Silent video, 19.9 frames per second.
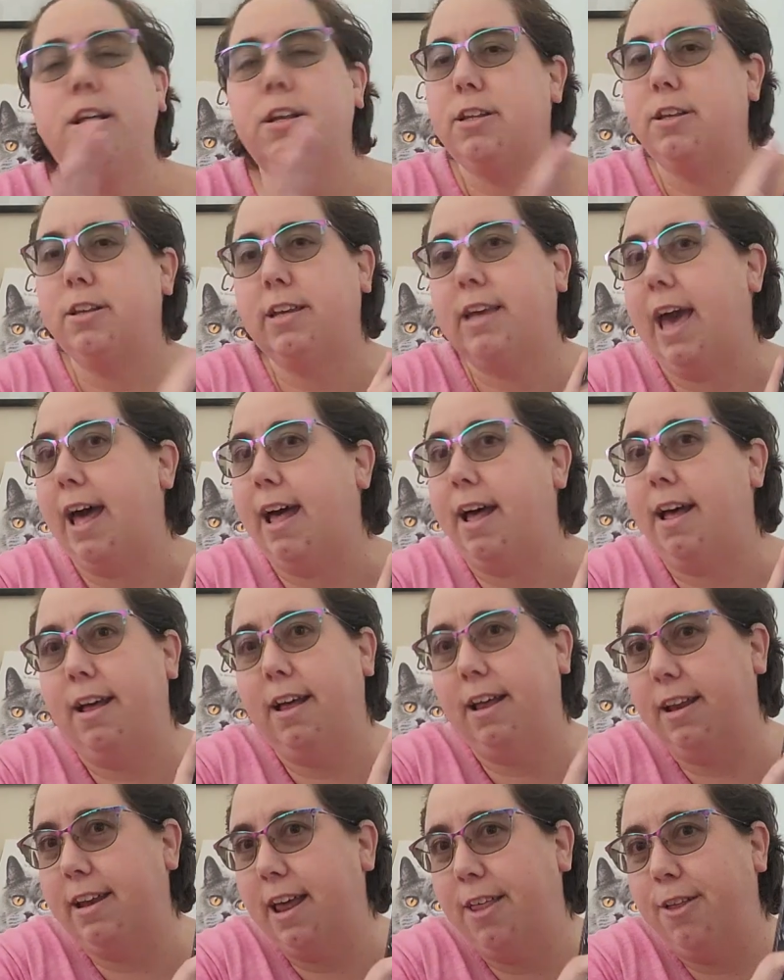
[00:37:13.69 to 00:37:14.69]
So yeah,
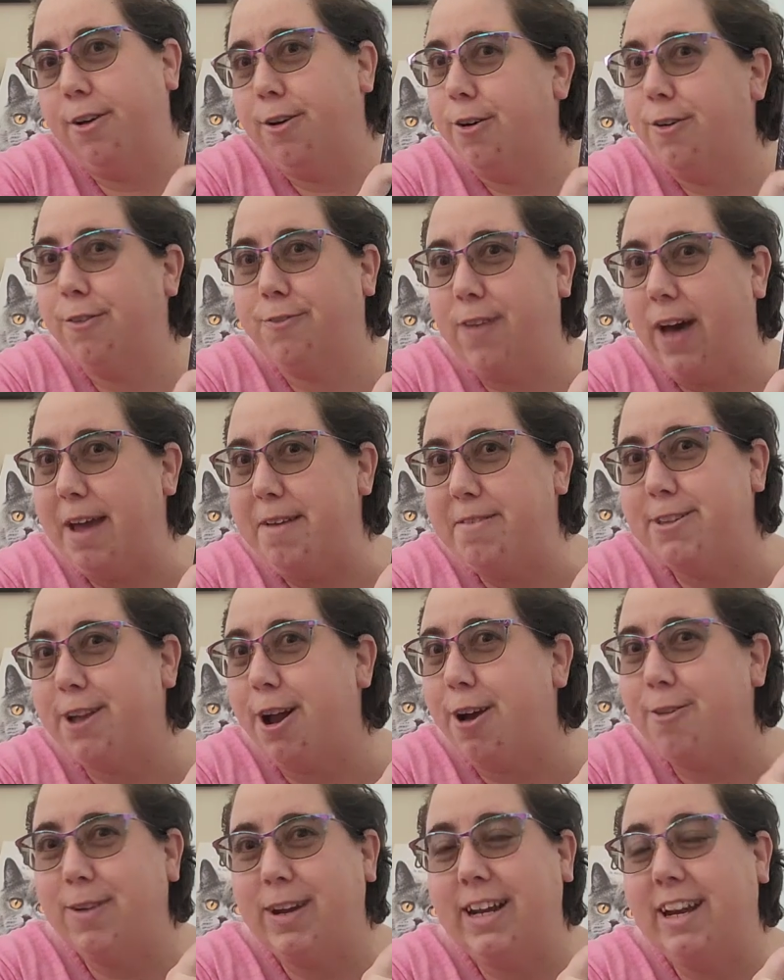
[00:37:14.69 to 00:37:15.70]
another five
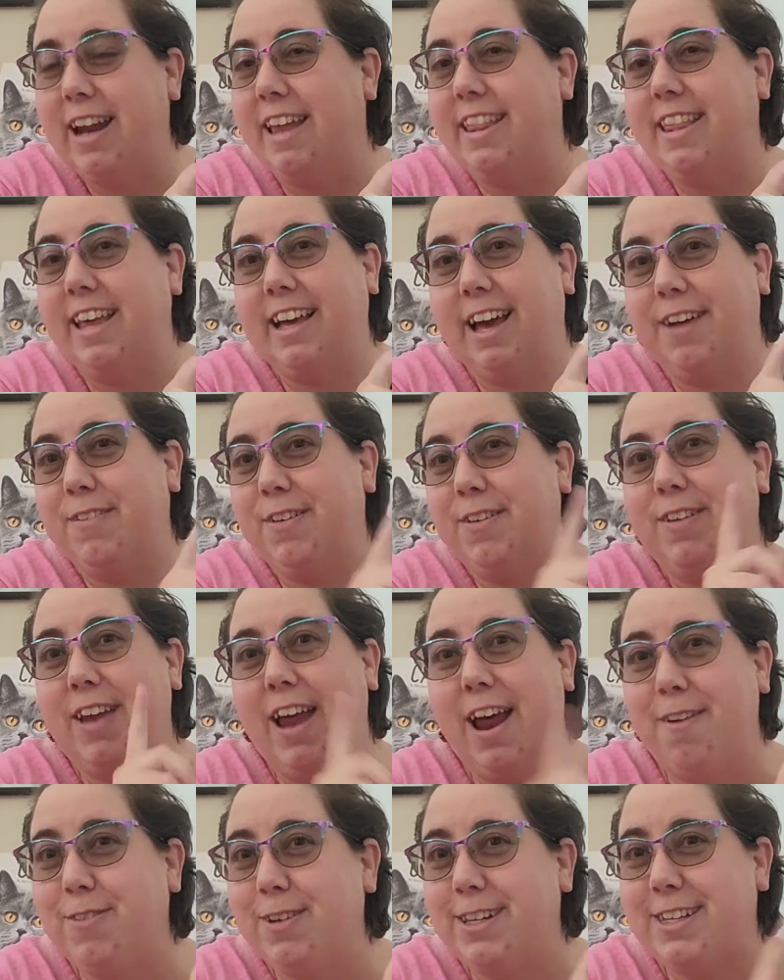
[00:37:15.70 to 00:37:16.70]
star read. I think I've given
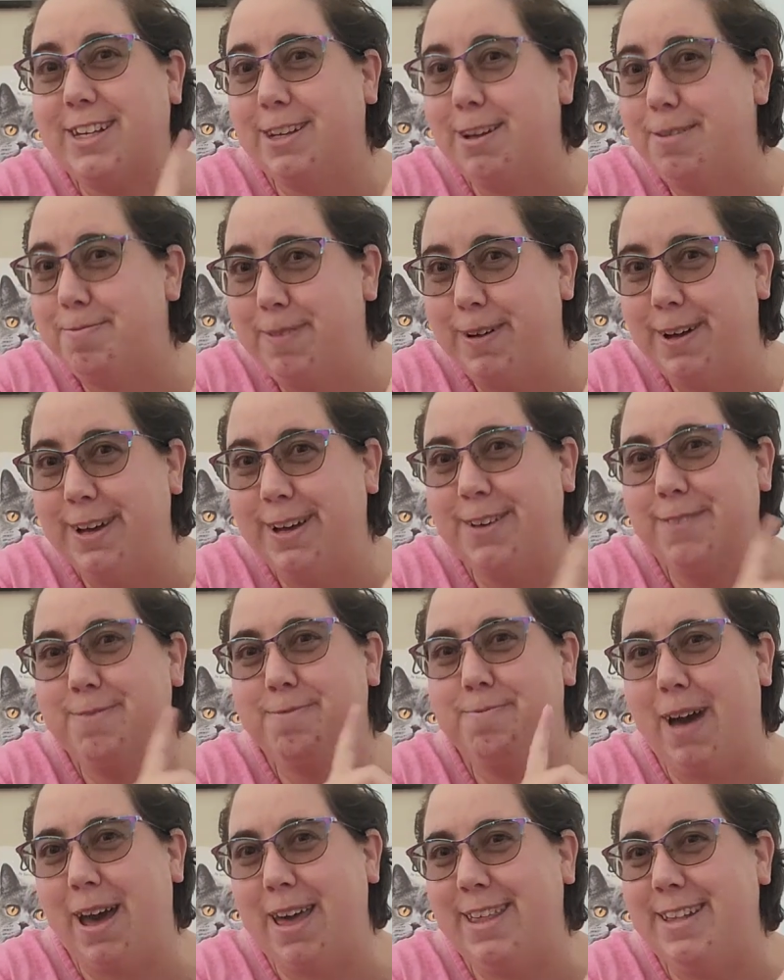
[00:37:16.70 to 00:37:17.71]
every single book
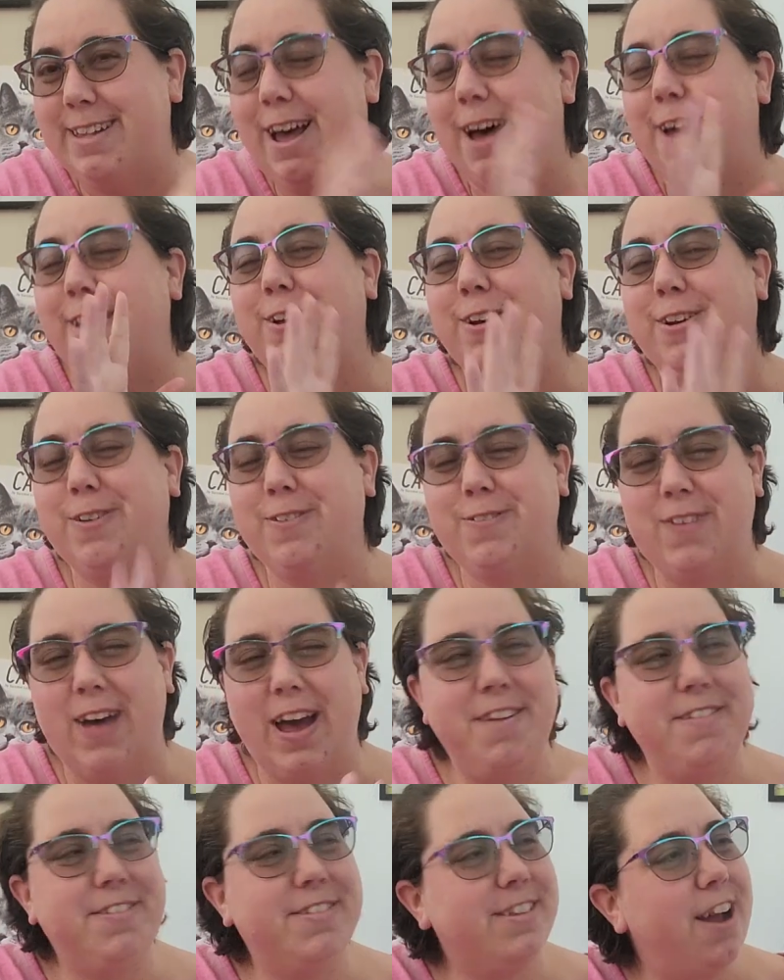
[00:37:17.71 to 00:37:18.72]
by this author
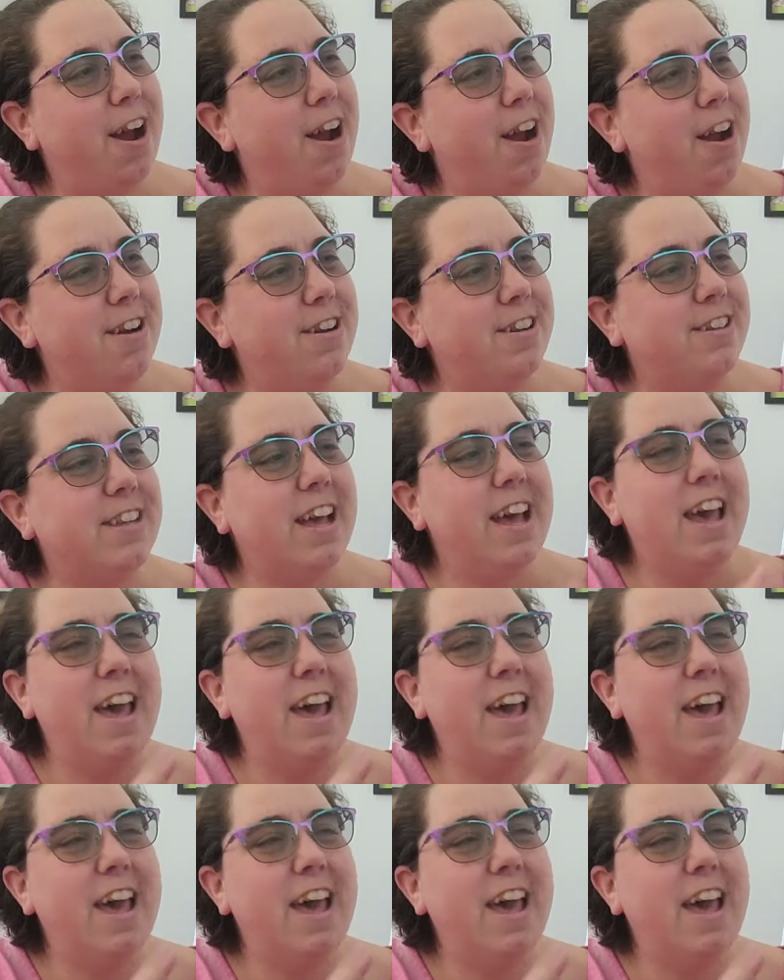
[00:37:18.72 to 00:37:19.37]
five stars.